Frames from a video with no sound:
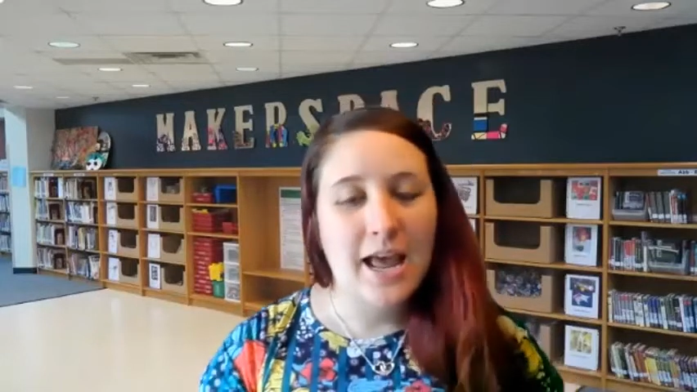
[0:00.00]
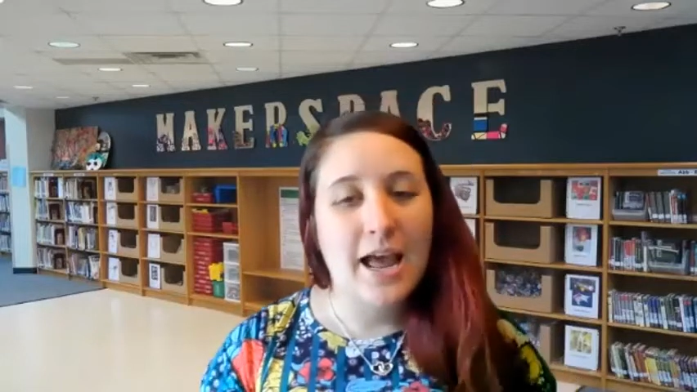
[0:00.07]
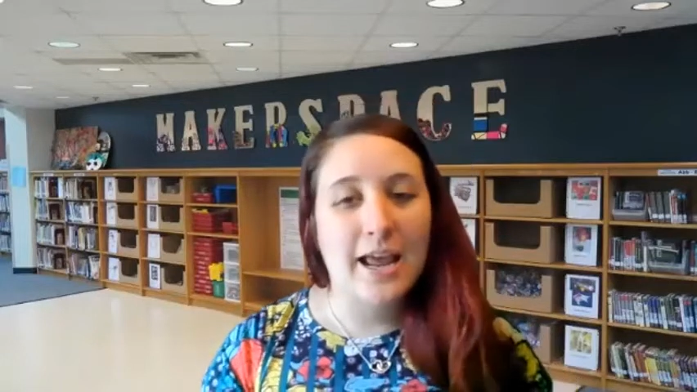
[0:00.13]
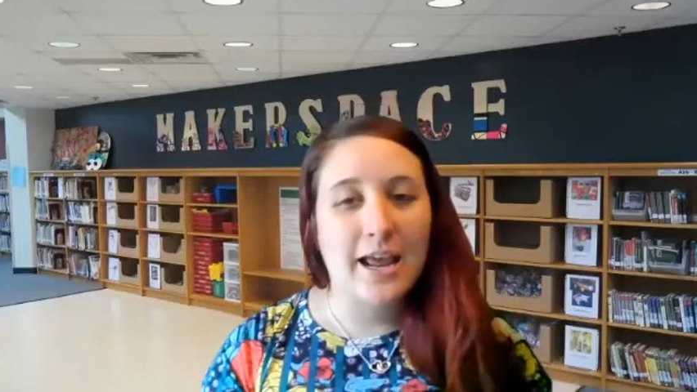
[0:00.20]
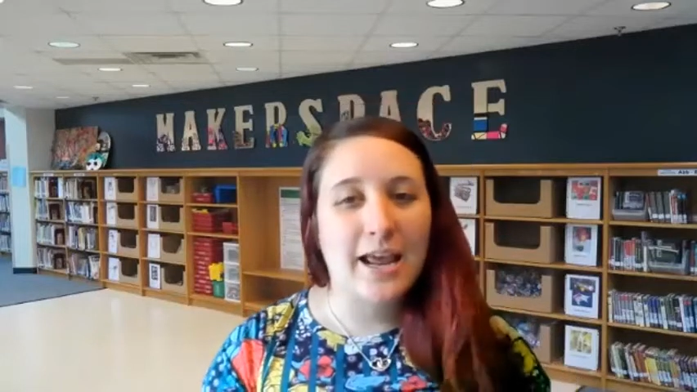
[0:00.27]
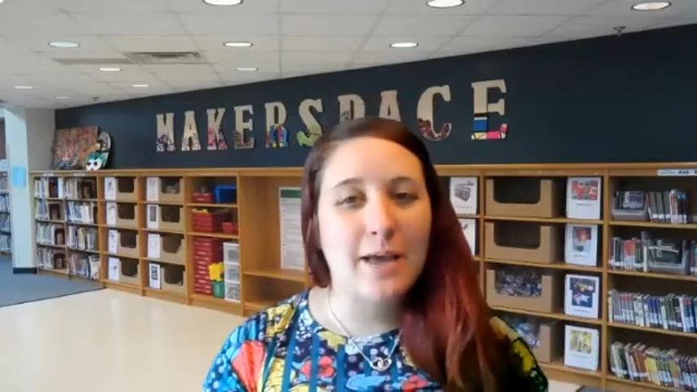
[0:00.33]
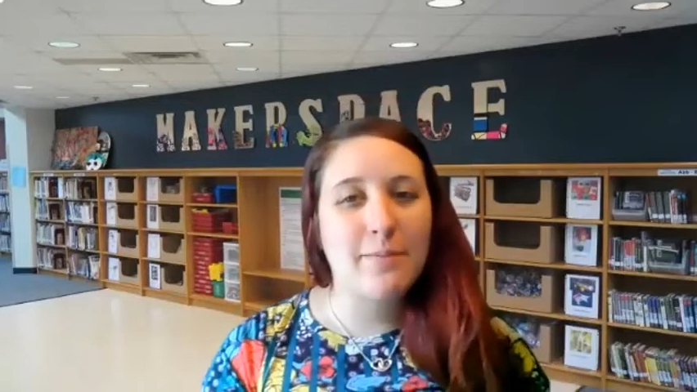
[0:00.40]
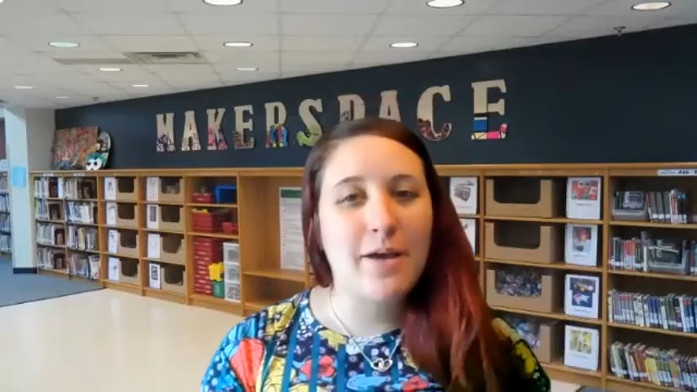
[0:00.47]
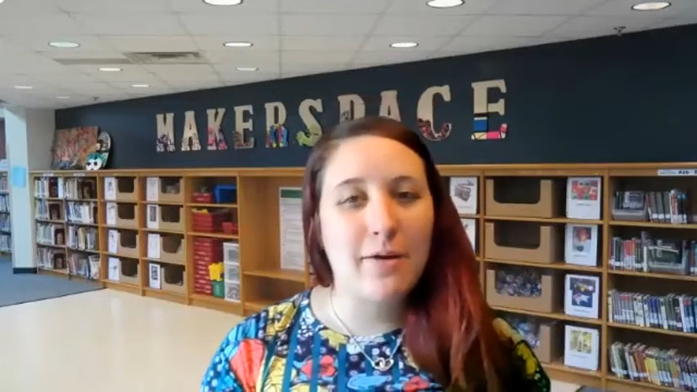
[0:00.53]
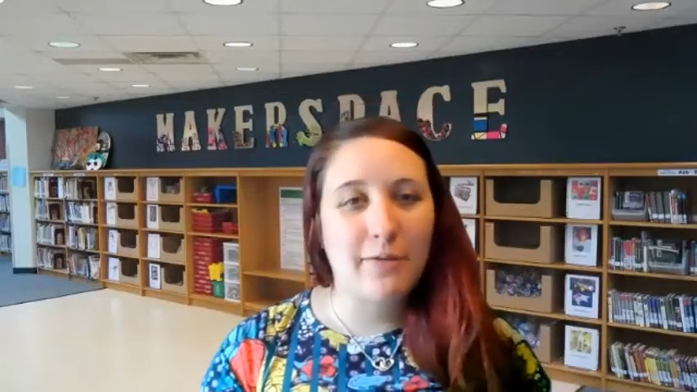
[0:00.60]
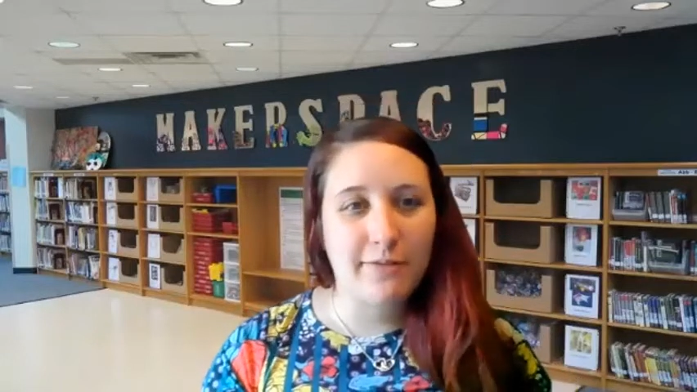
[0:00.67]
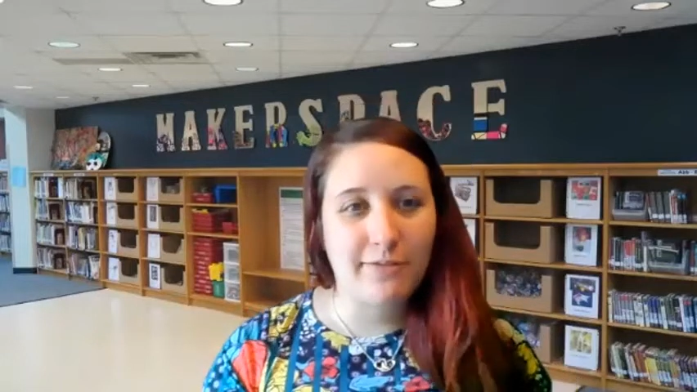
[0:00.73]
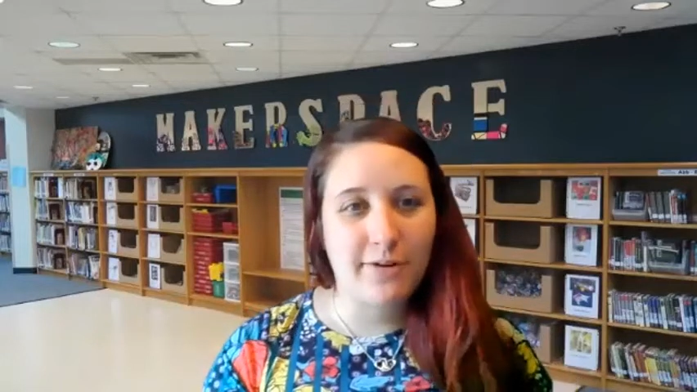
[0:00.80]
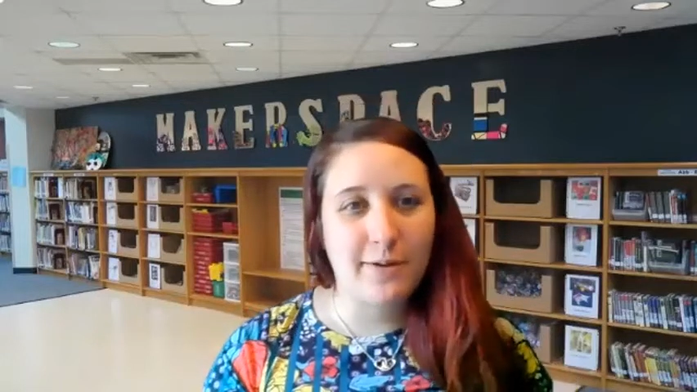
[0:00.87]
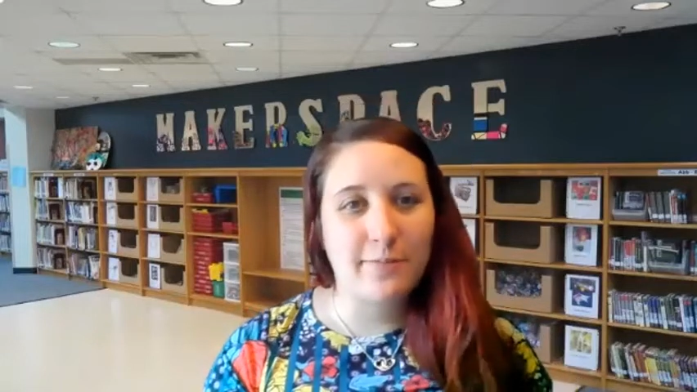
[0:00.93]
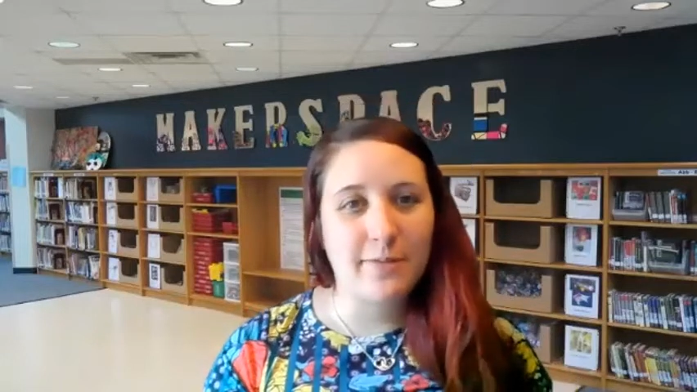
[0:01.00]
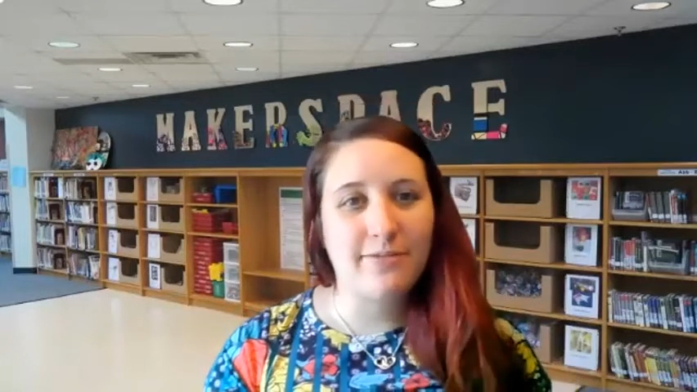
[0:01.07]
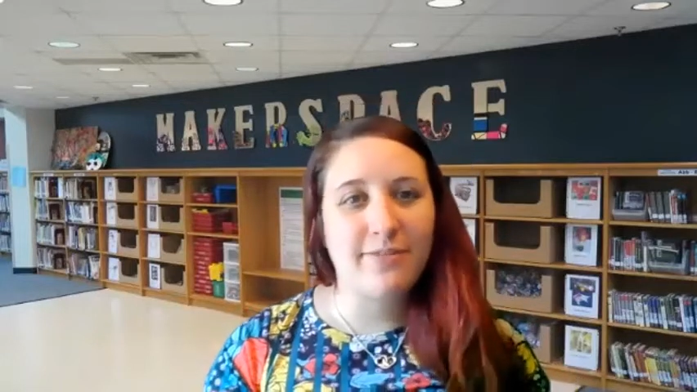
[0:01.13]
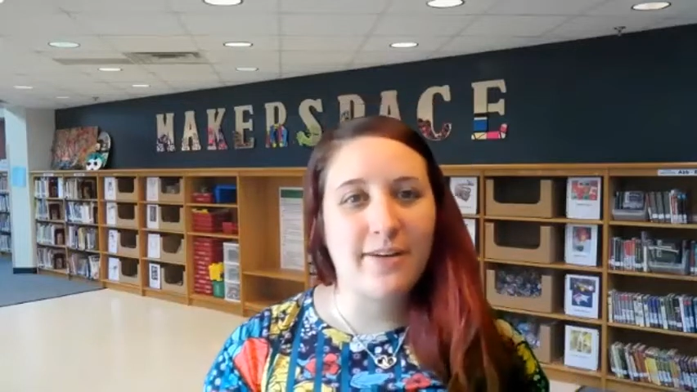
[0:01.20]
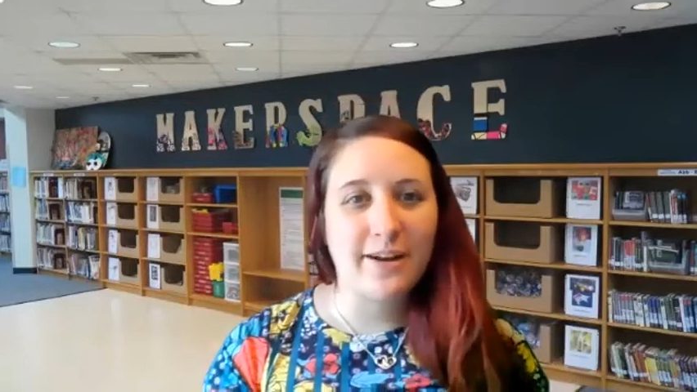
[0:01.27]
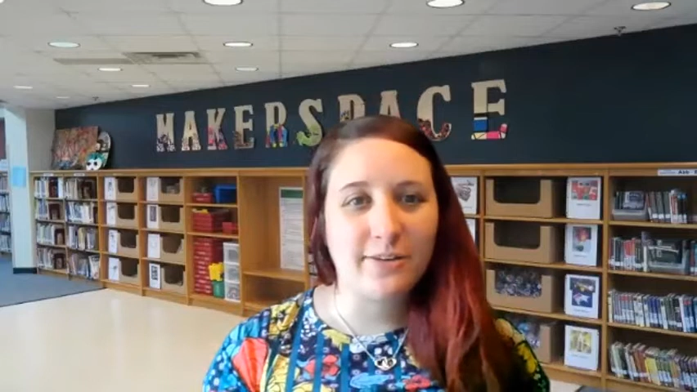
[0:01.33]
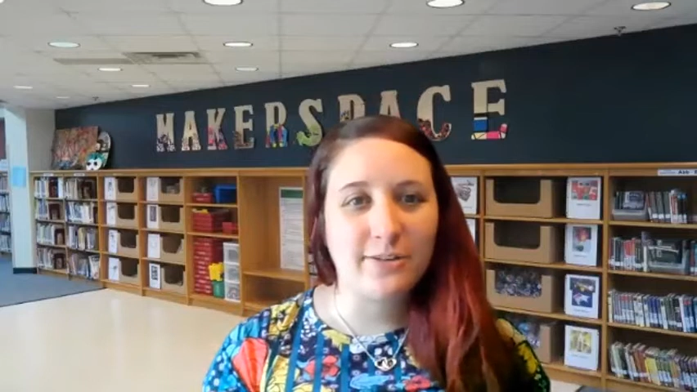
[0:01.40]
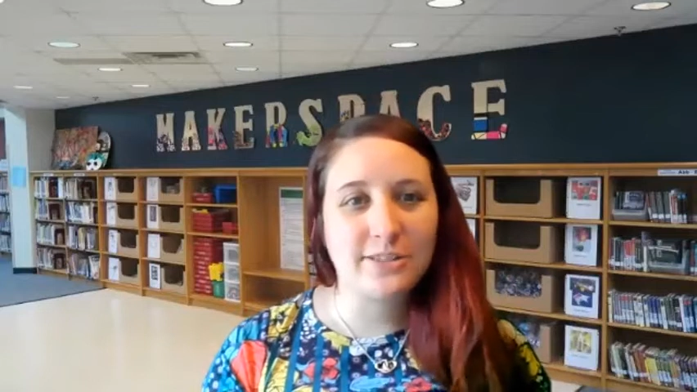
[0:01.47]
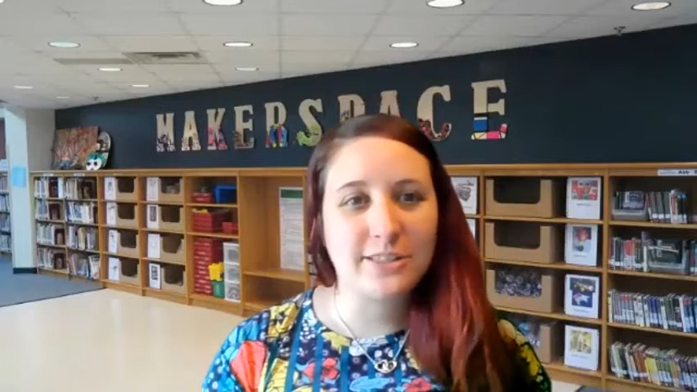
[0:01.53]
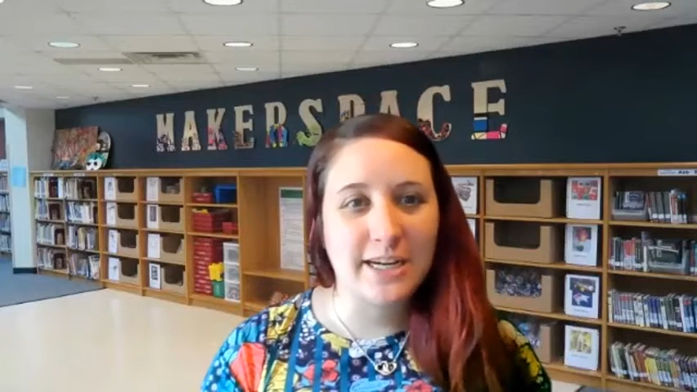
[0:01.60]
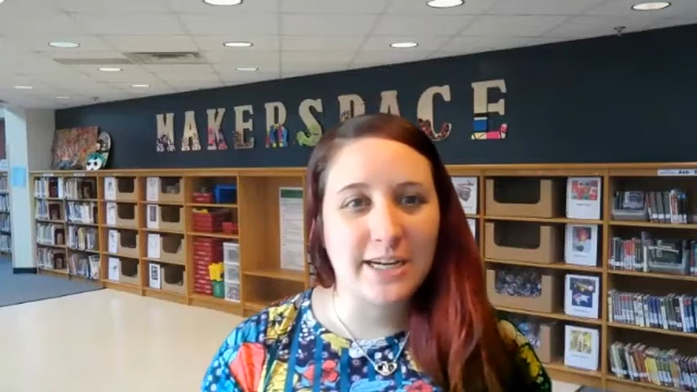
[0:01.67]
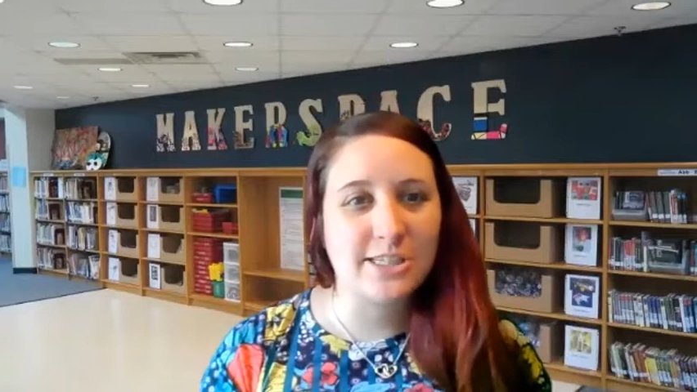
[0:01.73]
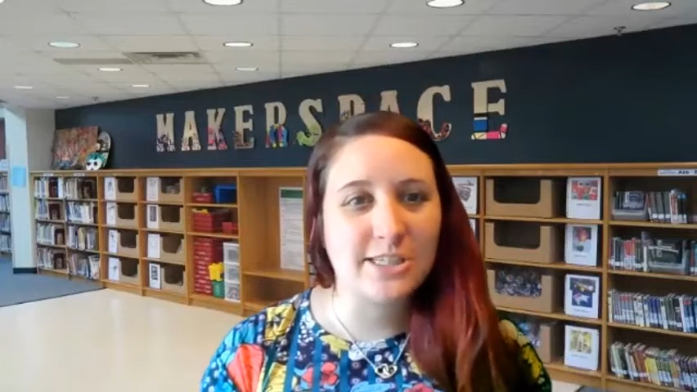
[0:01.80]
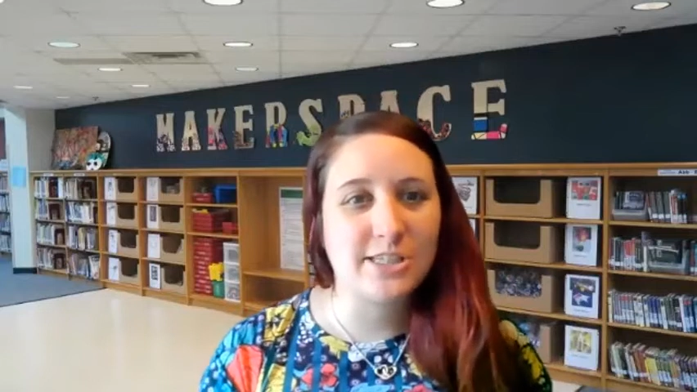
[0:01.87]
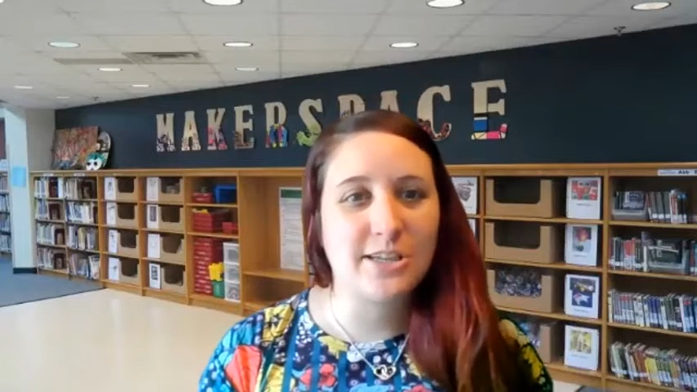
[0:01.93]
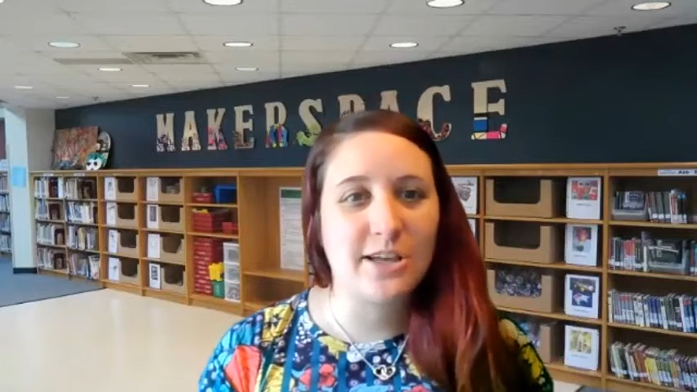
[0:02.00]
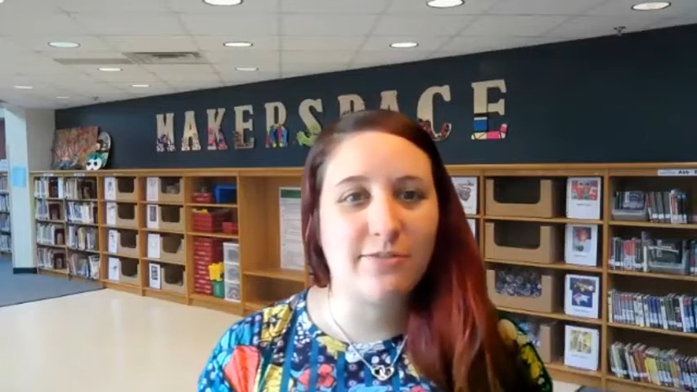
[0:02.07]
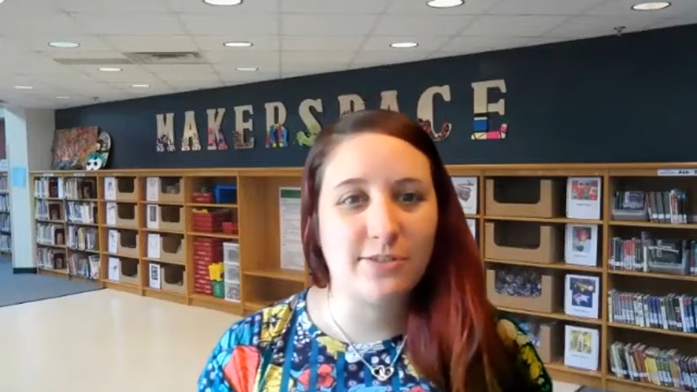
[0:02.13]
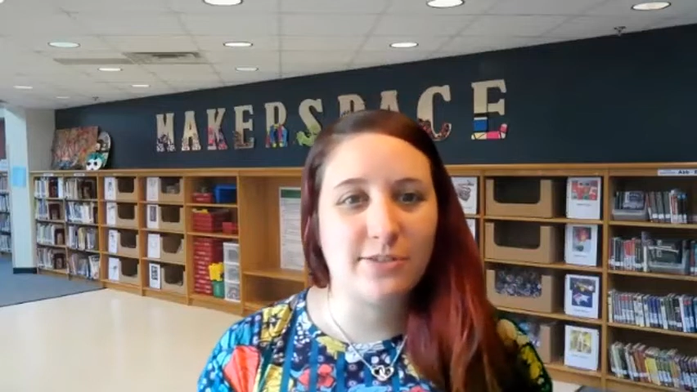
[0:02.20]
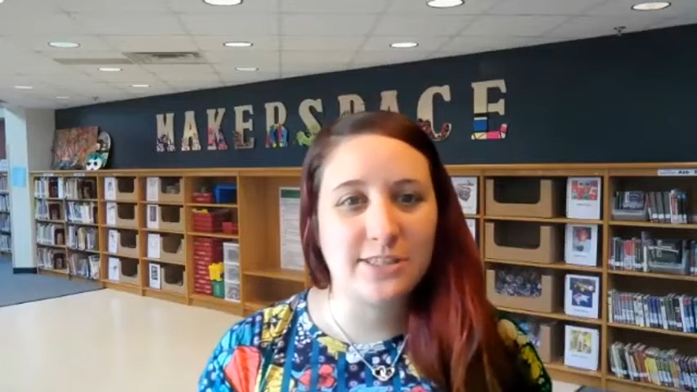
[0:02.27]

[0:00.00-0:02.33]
I am, however, in my final stages of